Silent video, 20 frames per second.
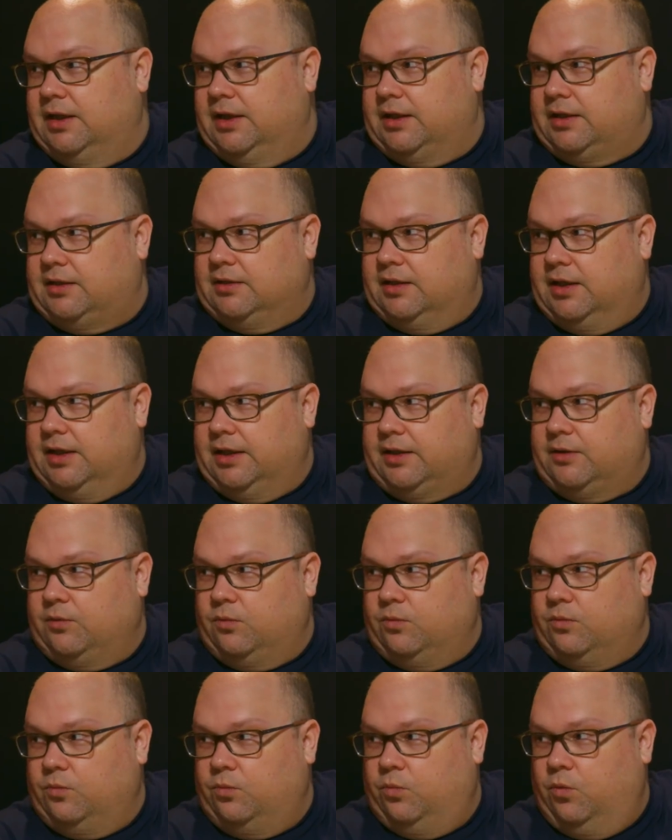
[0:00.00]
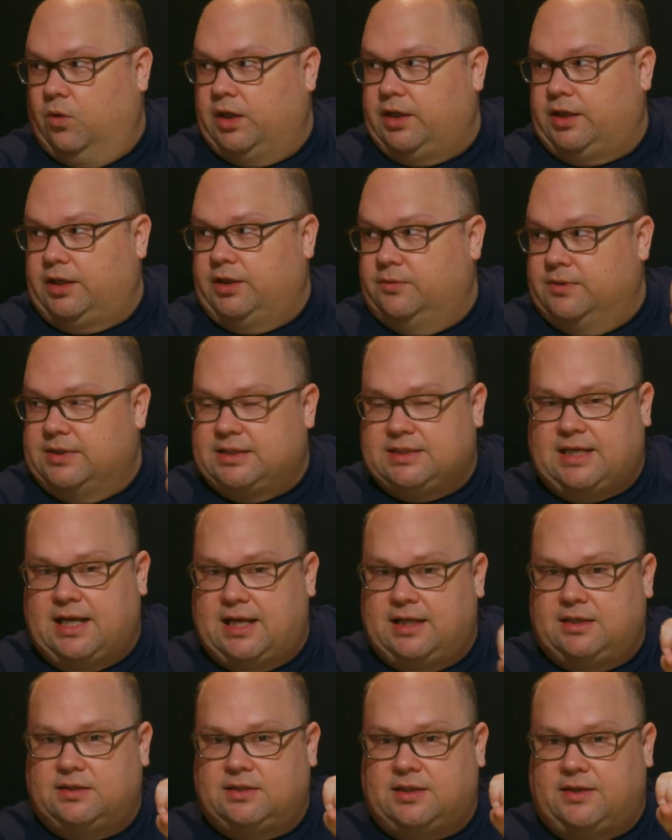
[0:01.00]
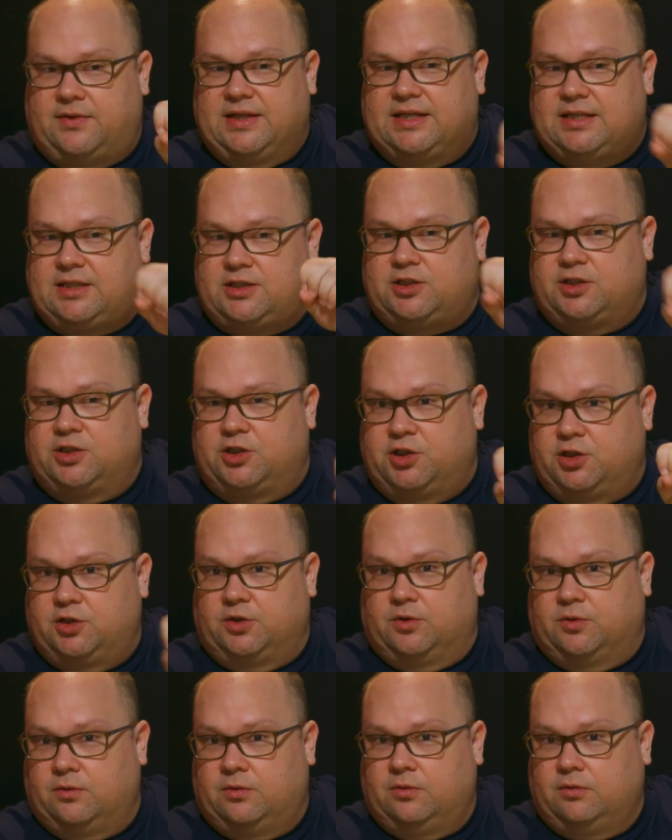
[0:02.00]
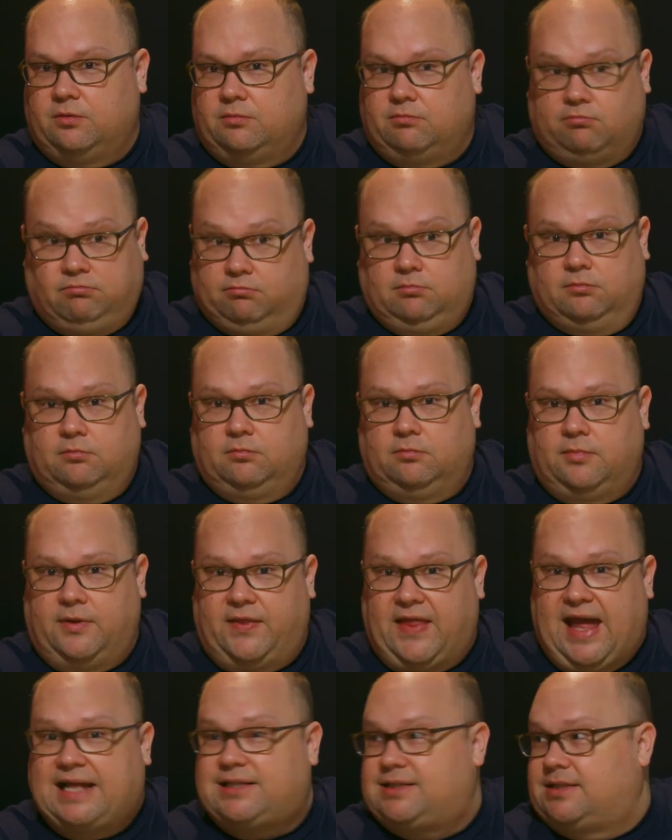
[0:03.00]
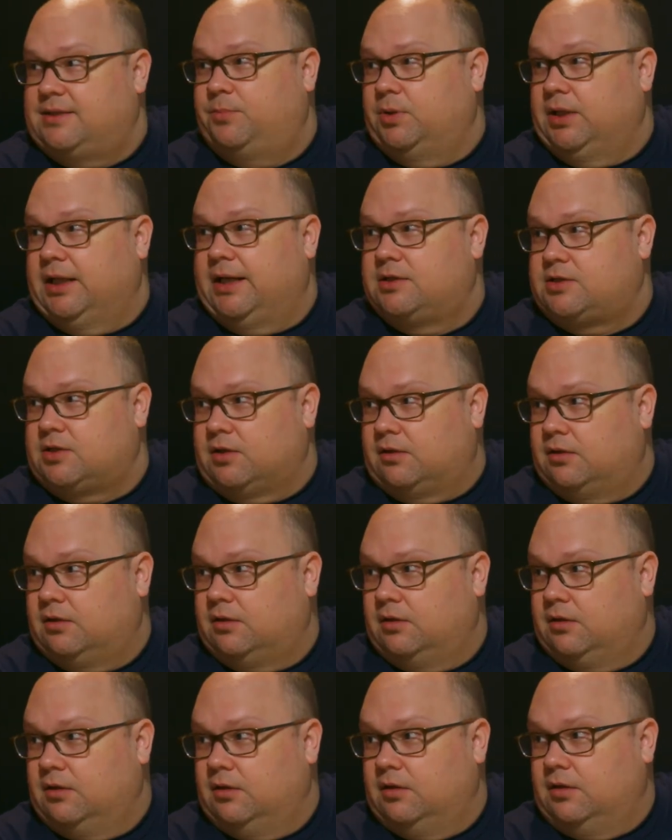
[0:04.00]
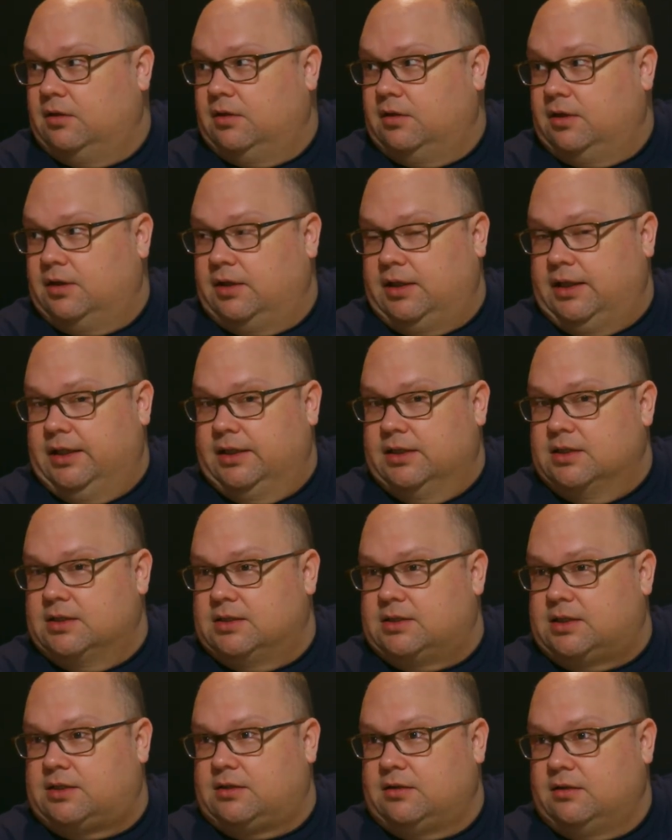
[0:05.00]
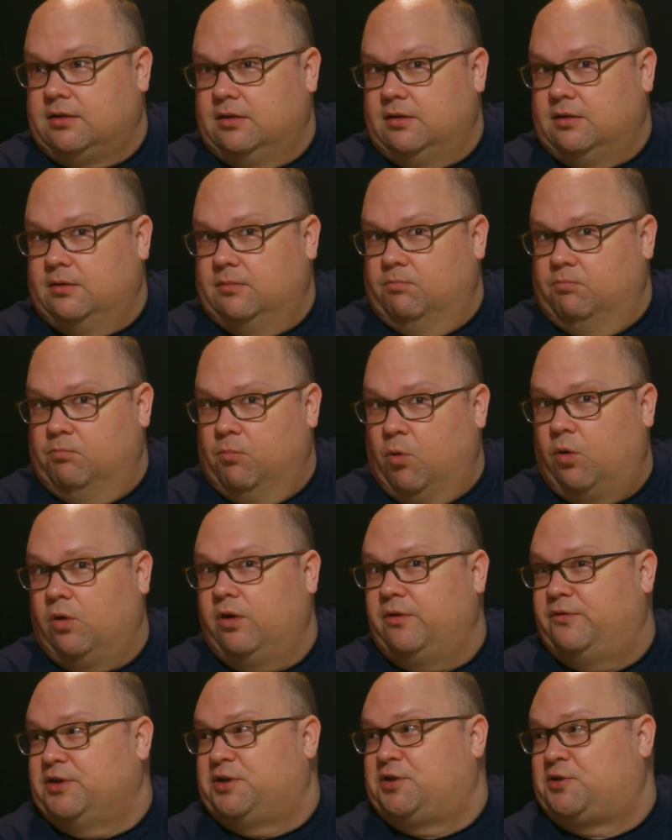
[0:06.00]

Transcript: Like like what you intend this to do. That simple answer is more of a